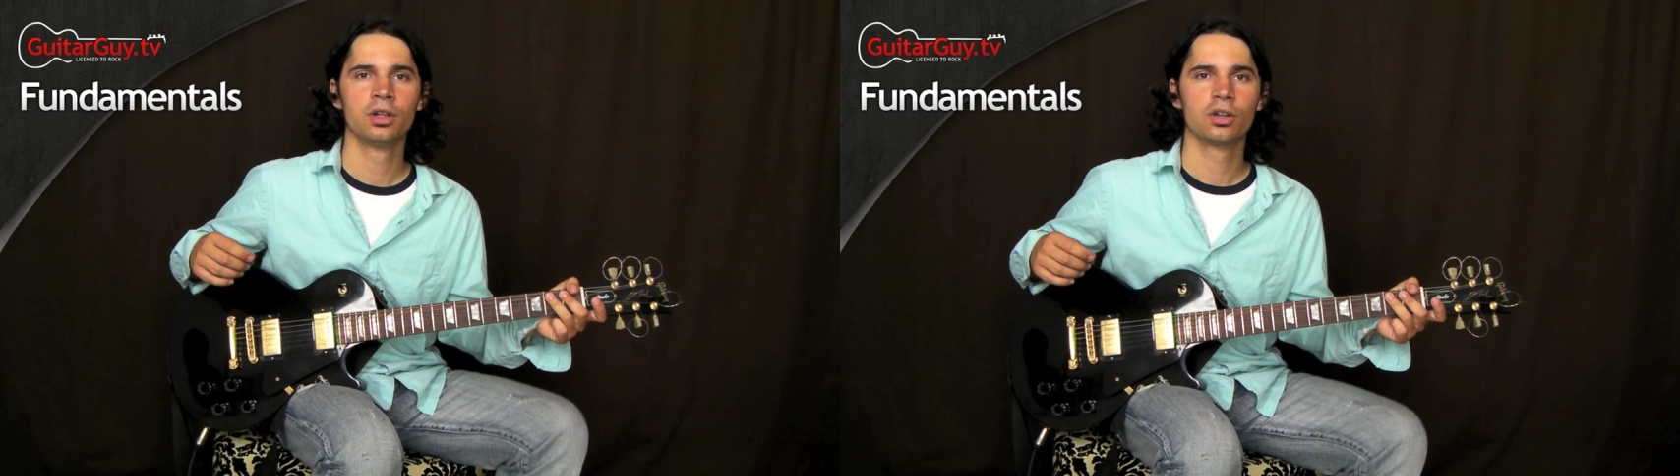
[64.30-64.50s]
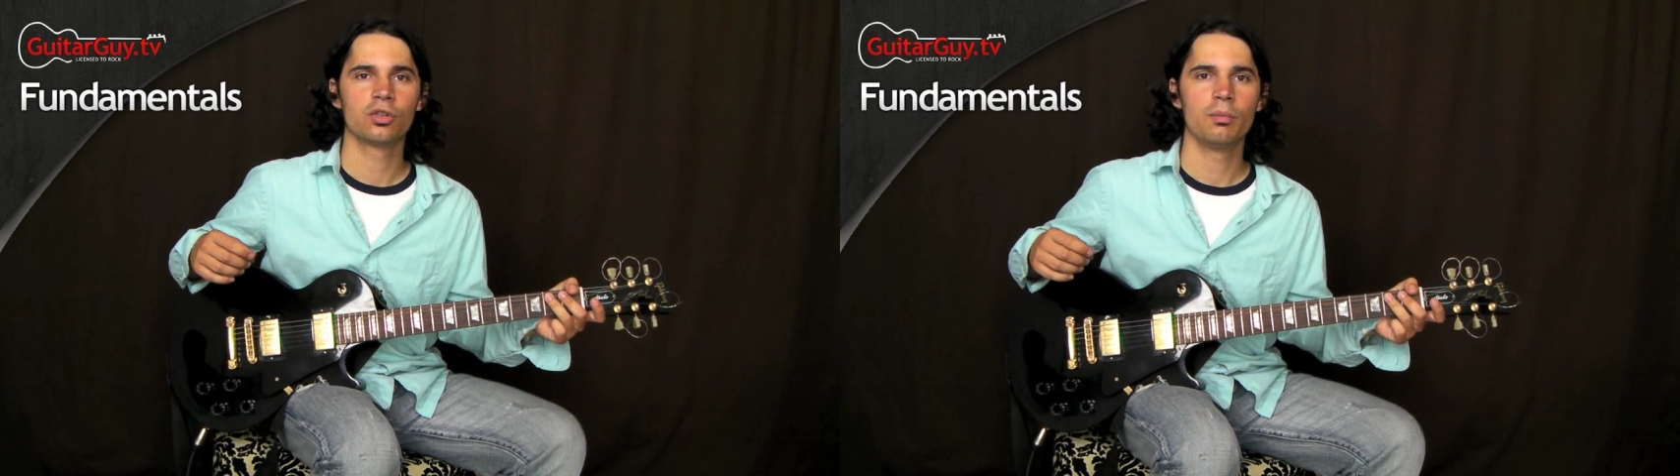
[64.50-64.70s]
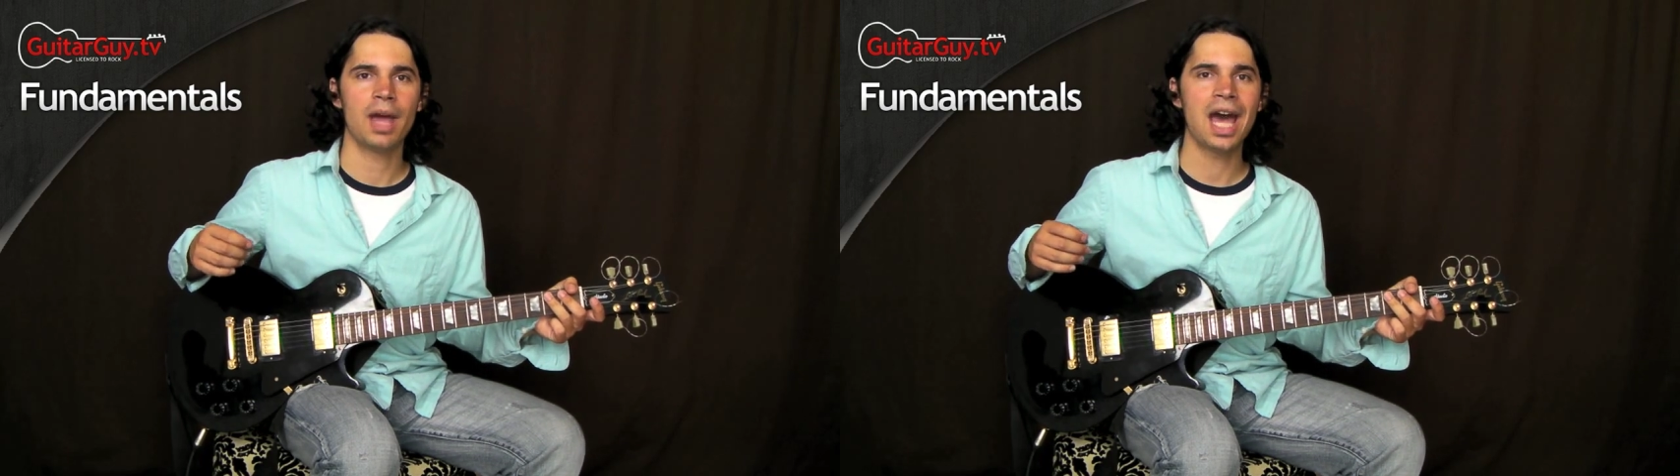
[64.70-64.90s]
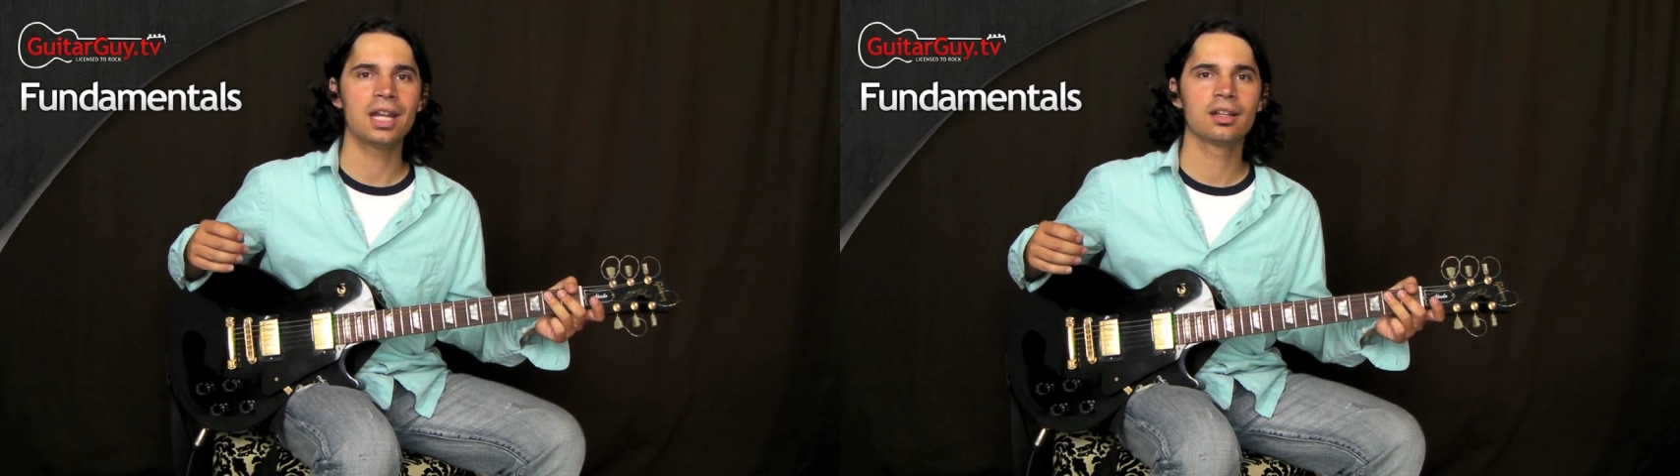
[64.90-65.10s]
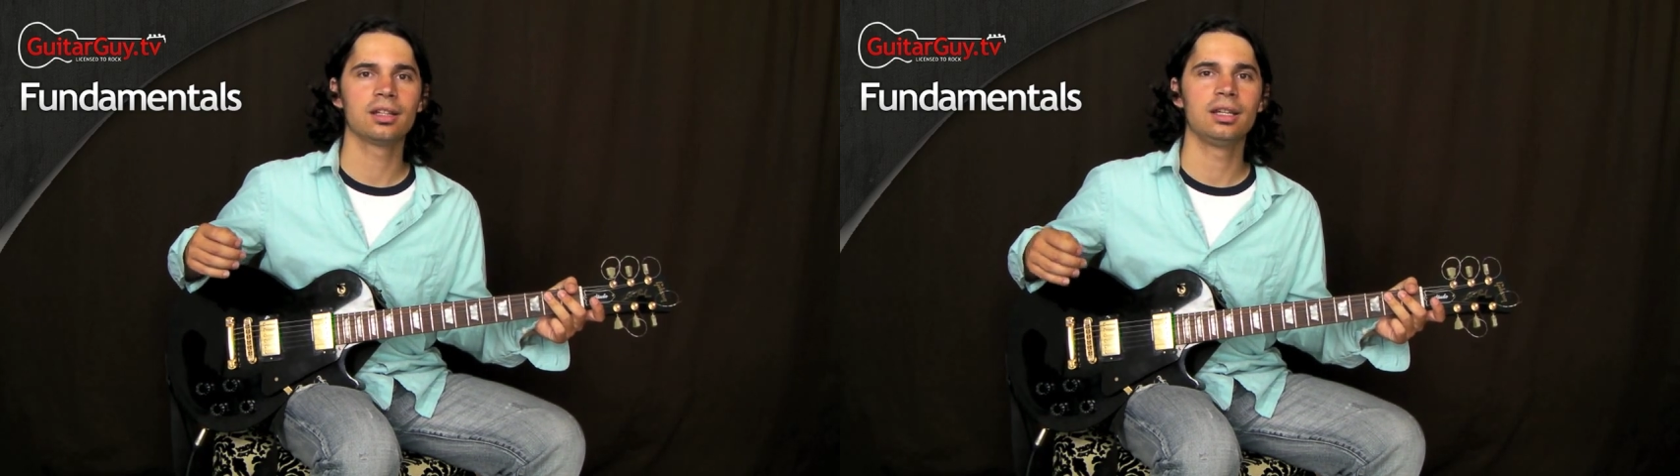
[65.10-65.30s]

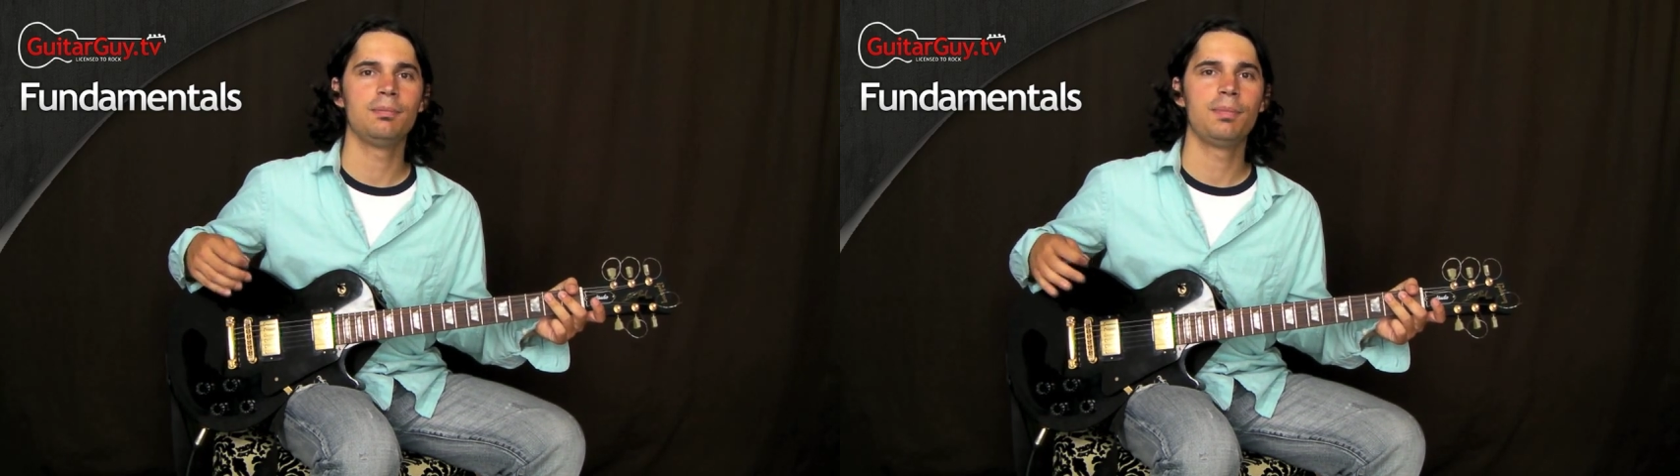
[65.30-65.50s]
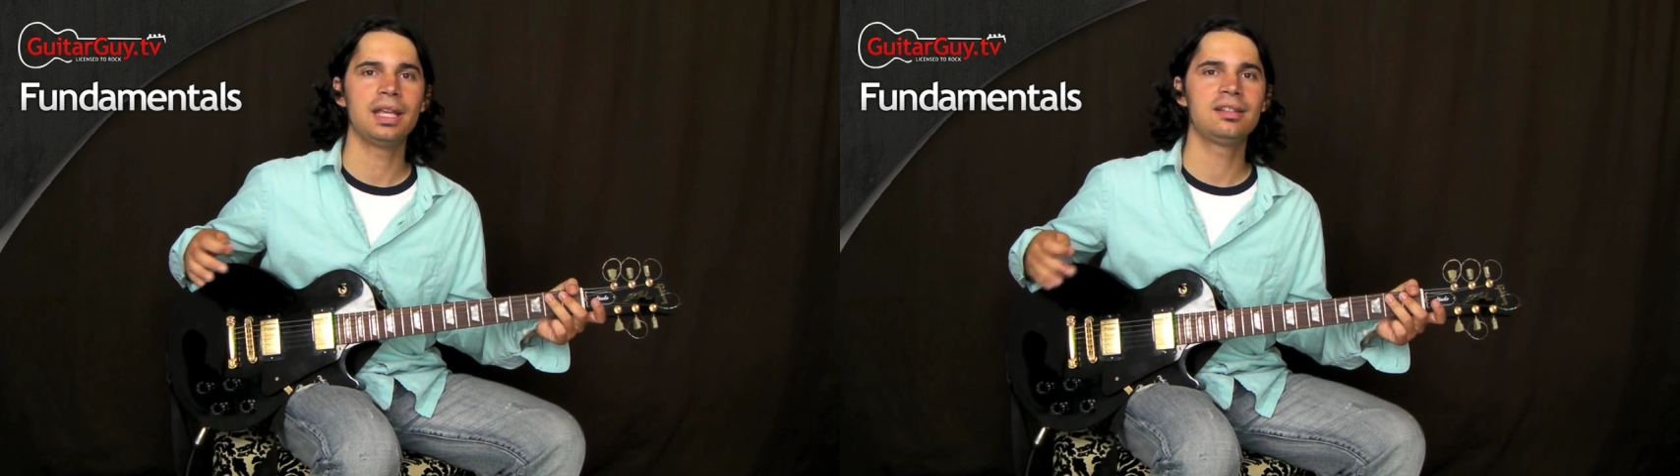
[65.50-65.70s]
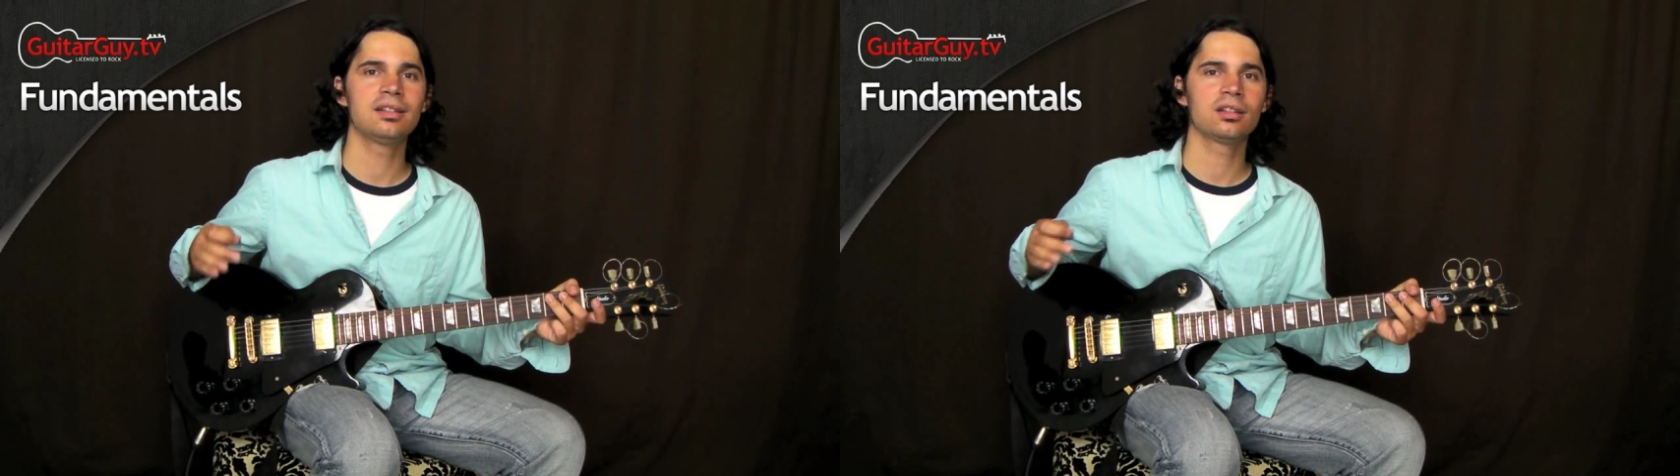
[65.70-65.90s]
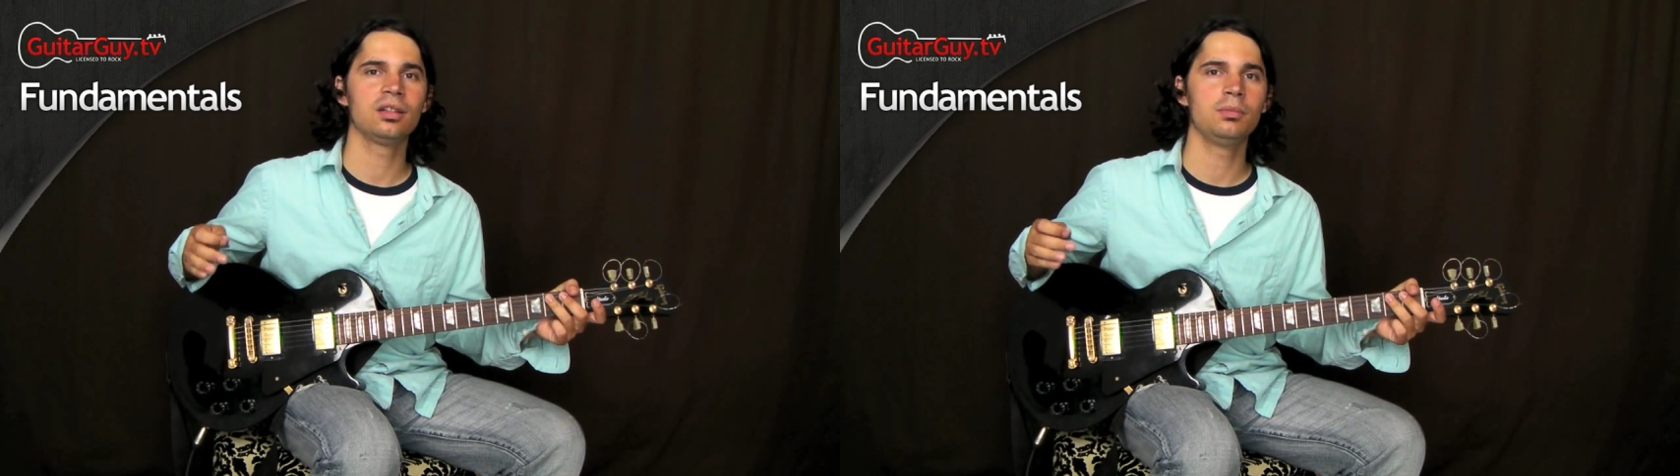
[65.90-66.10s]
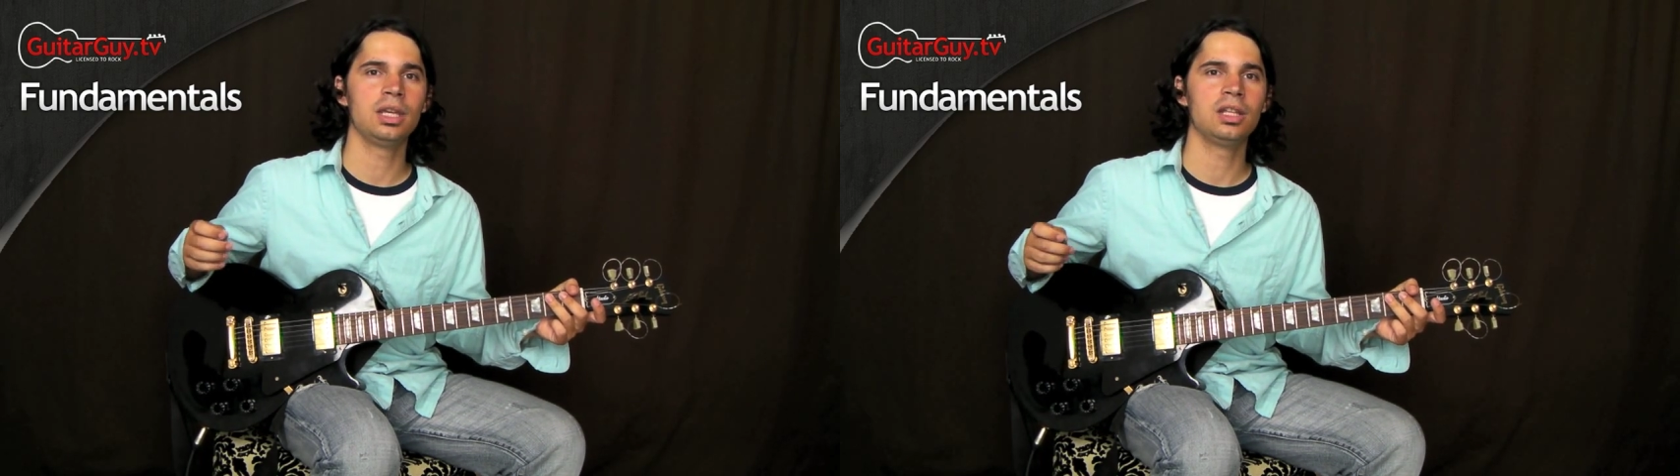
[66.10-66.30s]
chromatically basically
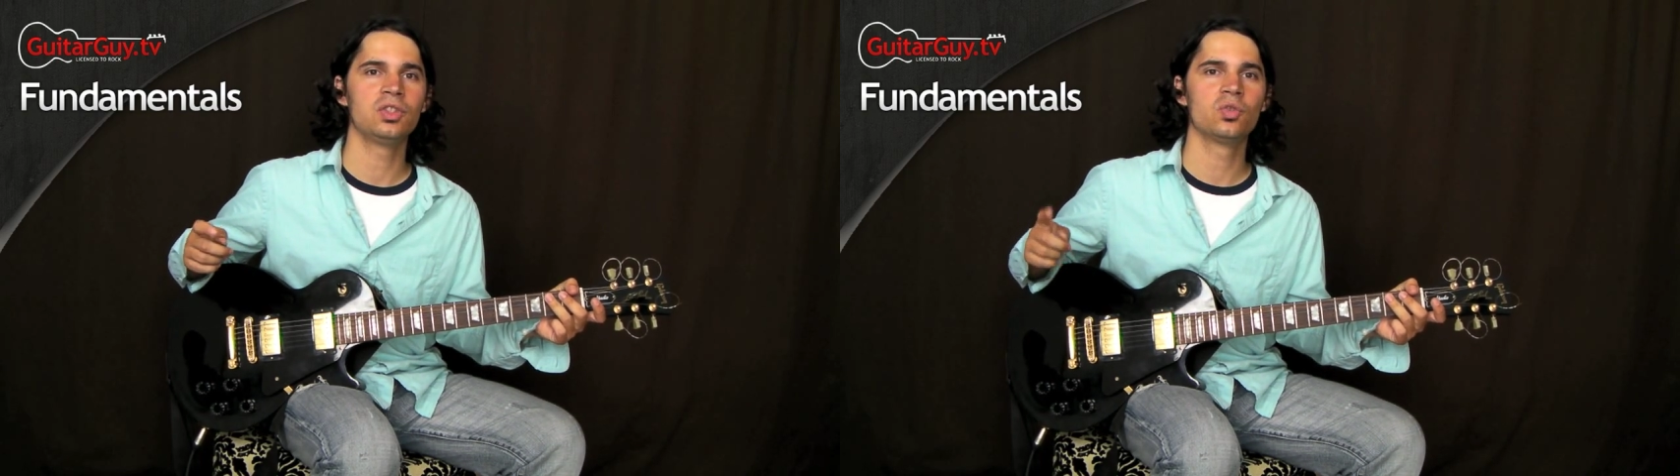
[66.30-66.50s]
means